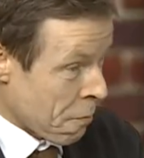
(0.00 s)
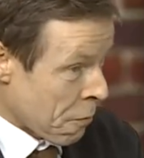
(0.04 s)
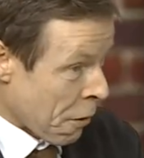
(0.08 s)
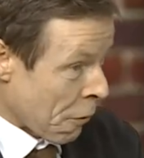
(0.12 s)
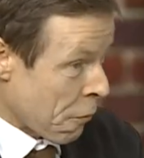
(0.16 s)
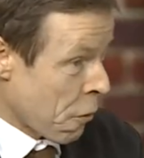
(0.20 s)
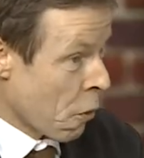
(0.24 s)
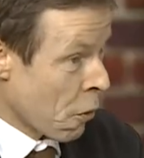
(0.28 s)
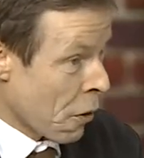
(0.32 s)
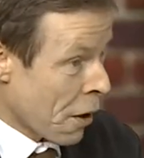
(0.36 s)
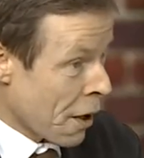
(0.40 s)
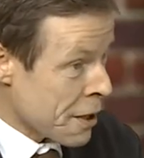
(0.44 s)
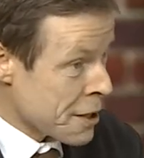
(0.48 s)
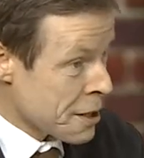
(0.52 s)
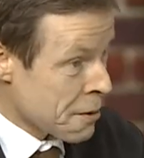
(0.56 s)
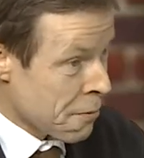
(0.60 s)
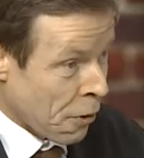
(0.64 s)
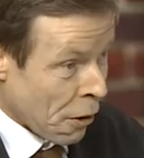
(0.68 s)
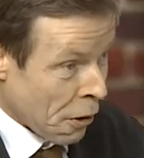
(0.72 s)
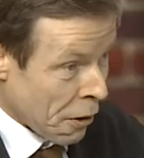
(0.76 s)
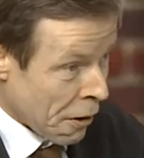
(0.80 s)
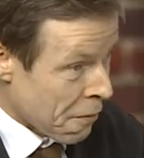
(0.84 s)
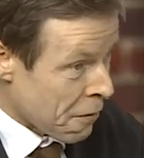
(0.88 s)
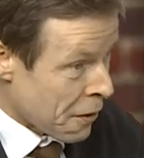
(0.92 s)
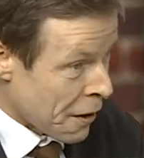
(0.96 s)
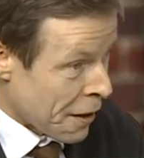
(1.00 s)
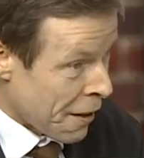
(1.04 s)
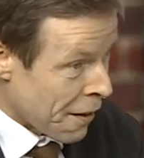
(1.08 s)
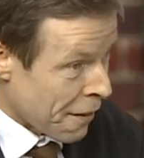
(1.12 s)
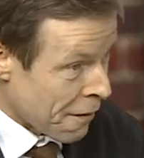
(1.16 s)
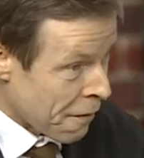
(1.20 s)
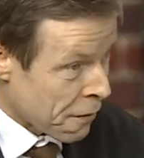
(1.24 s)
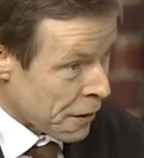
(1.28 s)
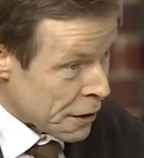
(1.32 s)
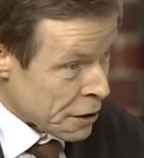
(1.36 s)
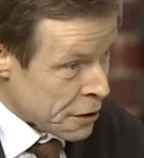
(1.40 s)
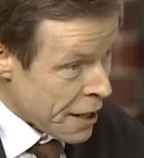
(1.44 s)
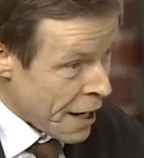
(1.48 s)
before us for,
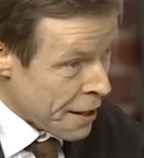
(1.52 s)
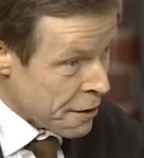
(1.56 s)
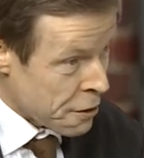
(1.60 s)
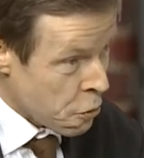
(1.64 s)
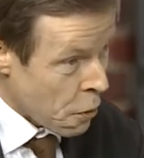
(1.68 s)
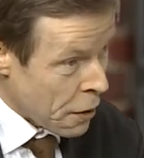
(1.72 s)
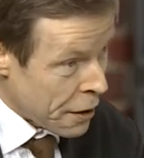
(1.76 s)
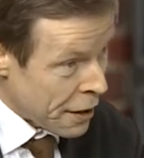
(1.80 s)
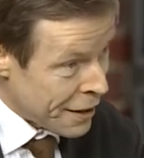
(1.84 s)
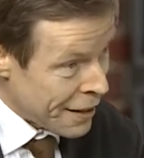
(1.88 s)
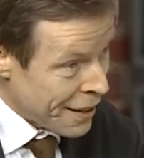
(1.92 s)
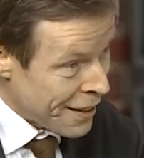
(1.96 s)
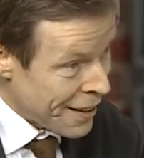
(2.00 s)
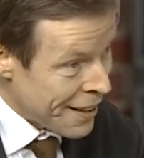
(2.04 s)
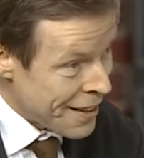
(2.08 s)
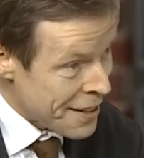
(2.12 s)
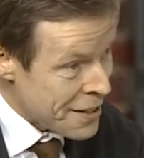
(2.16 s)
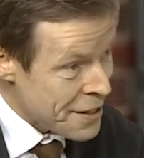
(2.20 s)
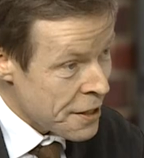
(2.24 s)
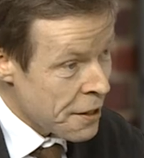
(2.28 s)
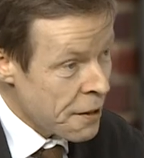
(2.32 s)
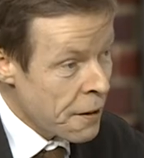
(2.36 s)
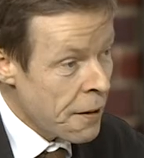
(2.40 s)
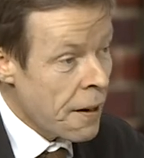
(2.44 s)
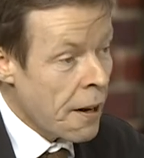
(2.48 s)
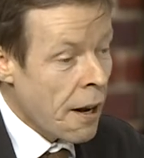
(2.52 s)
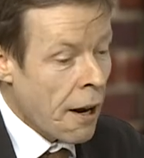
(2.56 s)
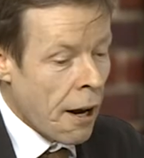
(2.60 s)
for, for 10, 20 years.